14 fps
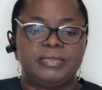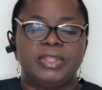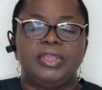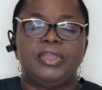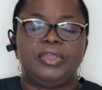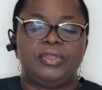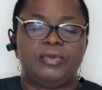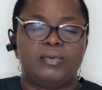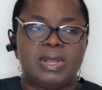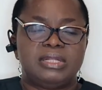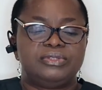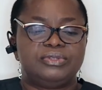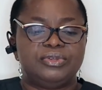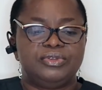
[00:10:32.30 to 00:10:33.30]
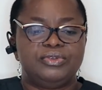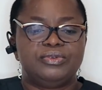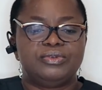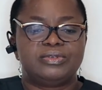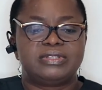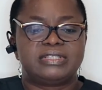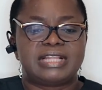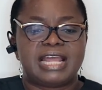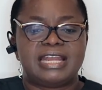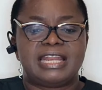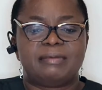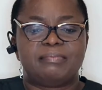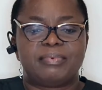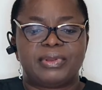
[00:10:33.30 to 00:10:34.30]
You want to use
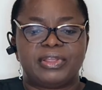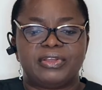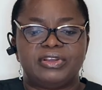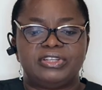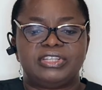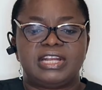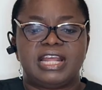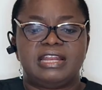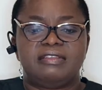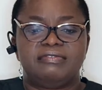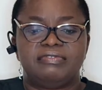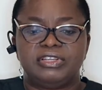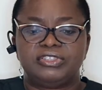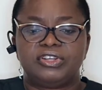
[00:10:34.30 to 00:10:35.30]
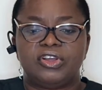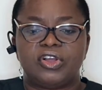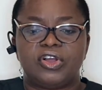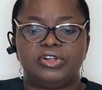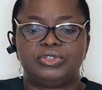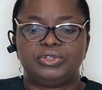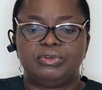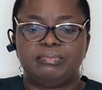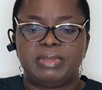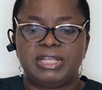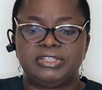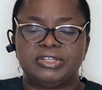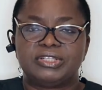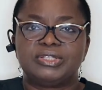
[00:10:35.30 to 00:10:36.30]
standard precaution and infection control
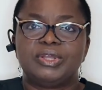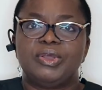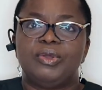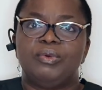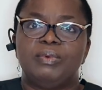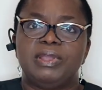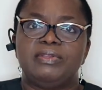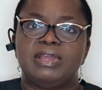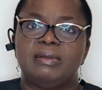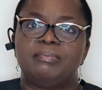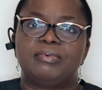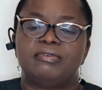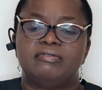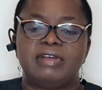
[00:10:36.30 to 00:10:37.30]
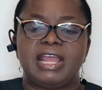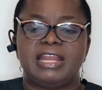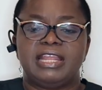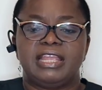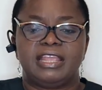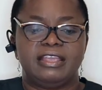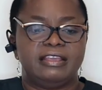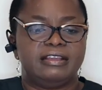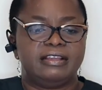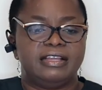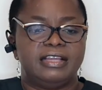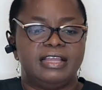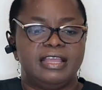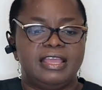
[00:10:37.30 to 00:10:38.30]
measures when you are providing care.
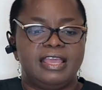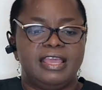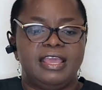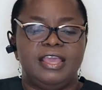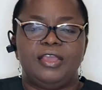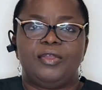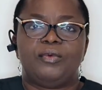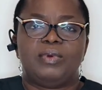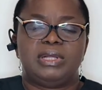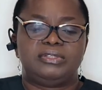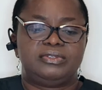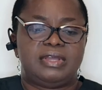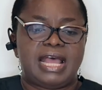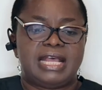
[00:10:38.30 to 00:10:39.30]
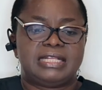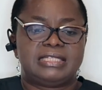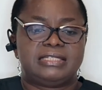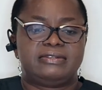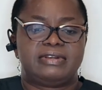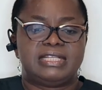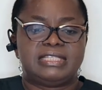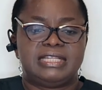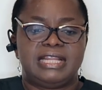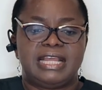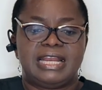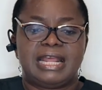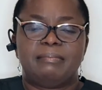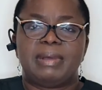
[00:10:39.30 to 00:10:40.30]
You want to ask
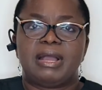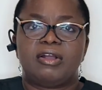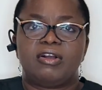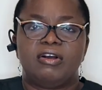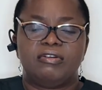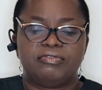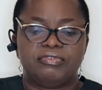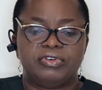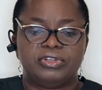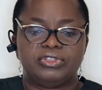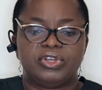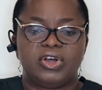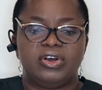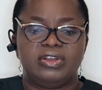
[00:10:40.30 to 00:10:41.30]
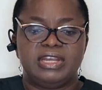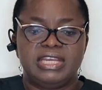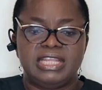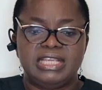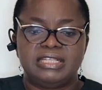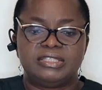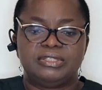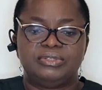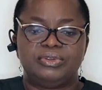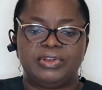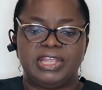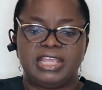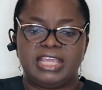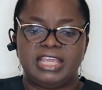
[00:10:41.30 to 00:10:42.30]
residents about comfort or needs
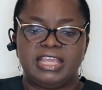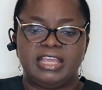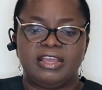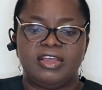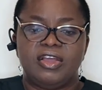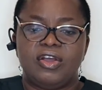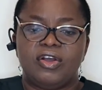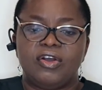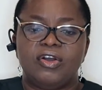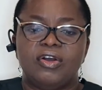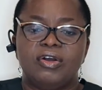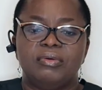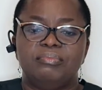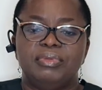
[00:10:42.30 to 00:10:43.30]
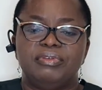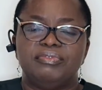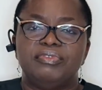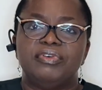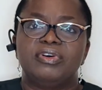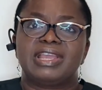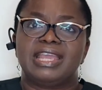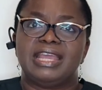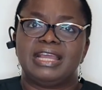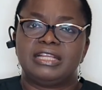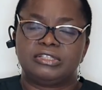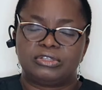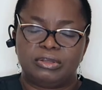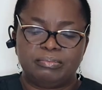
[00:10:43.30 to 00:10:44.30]
during care or before care
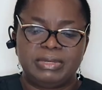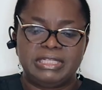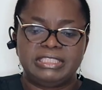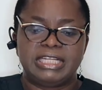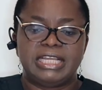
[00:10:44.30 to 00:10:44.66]
is completed.